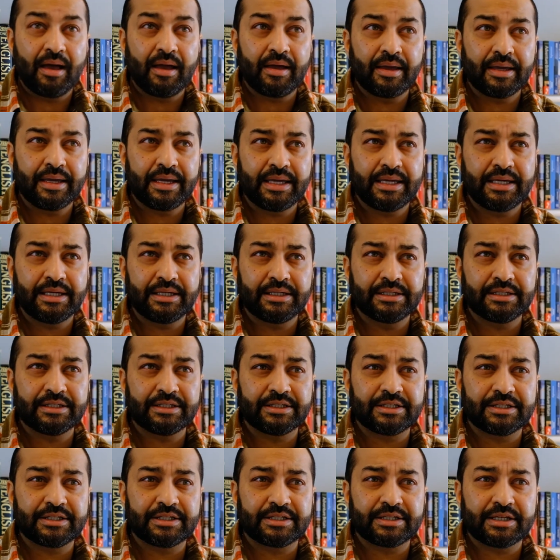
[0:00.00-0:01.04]

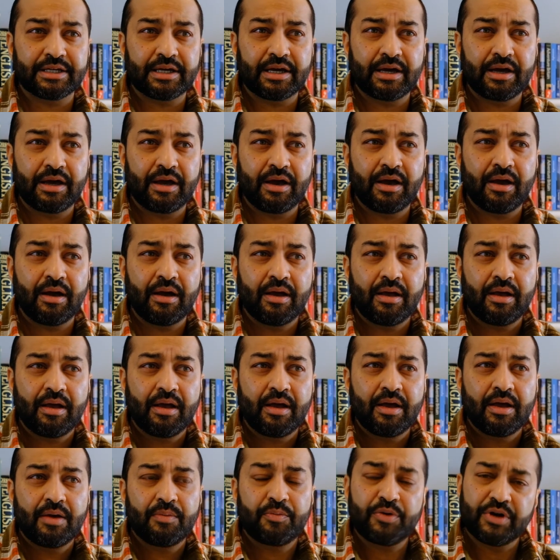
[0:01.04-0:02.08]
He's
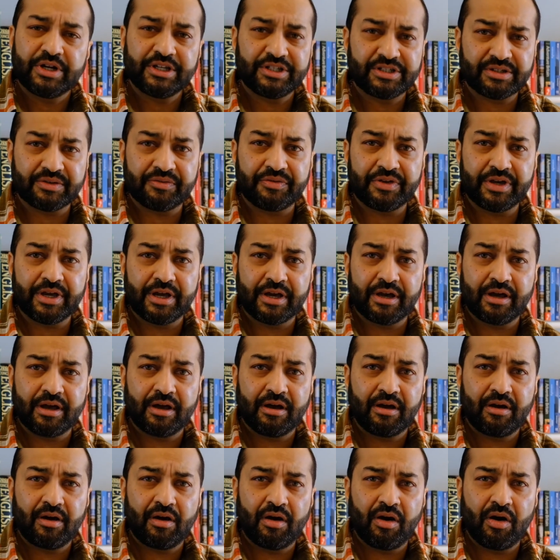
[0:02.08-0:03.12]
pretty severe
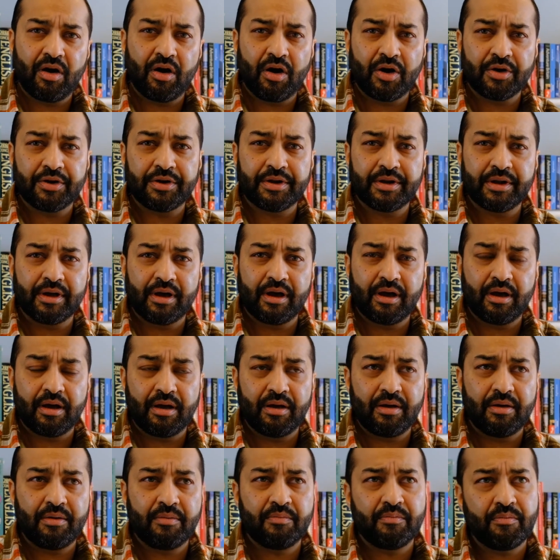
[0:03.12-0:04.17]
on
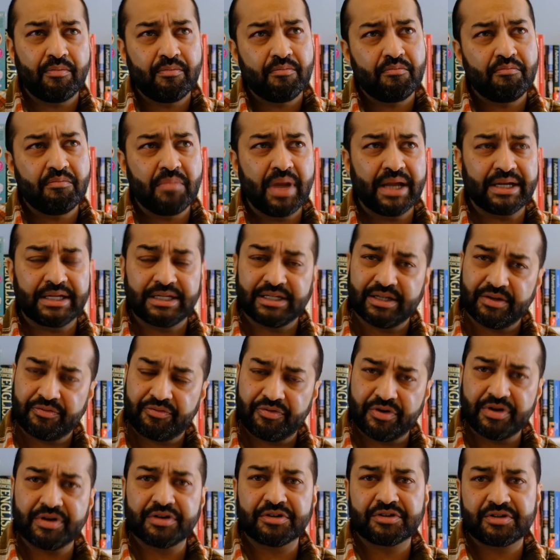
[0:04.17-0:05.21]
many
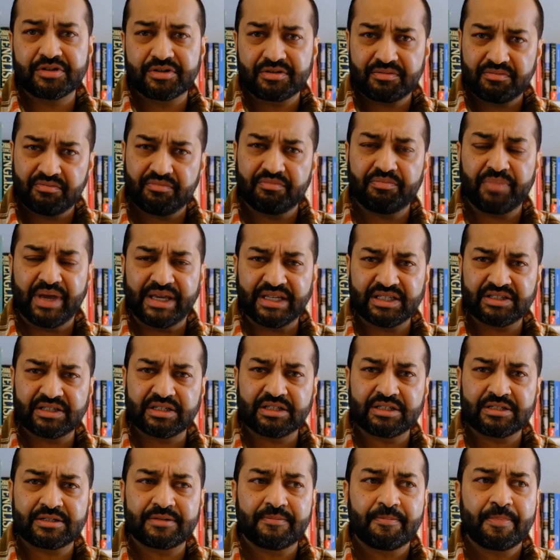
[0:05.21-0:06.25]
different
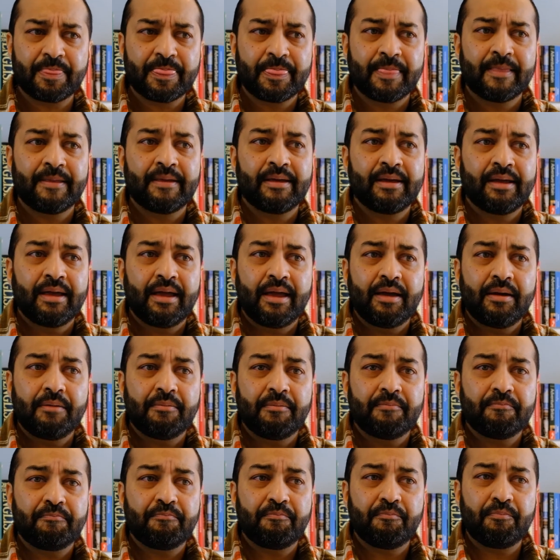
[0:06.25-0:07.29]
bases,
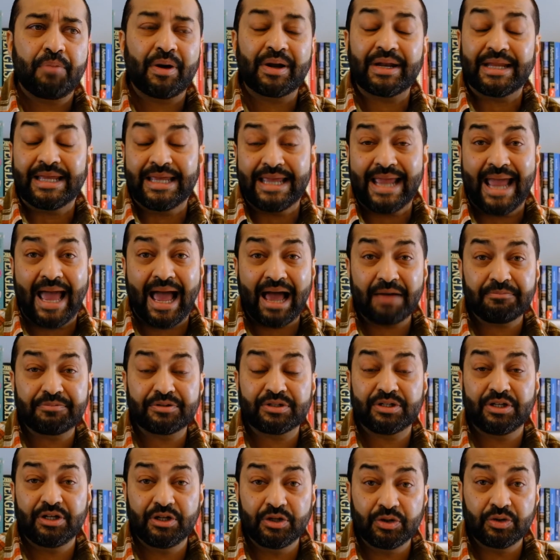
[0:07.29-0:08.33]
but he
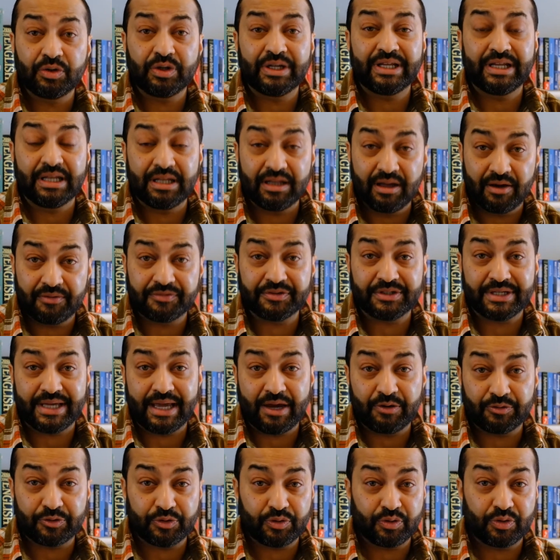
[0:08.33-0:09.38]
absolutely loves the
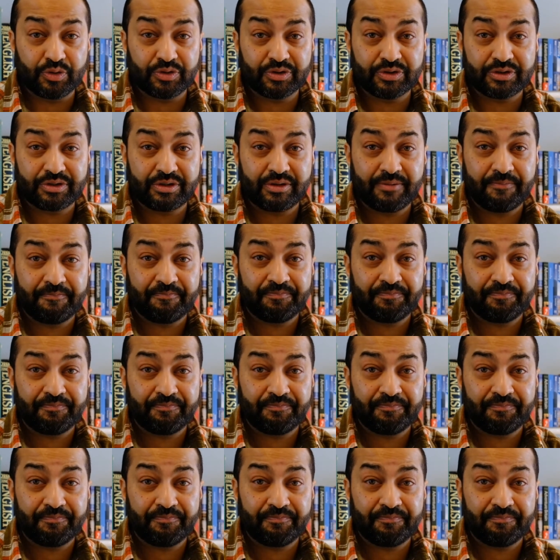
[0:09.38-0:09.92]
outdoors.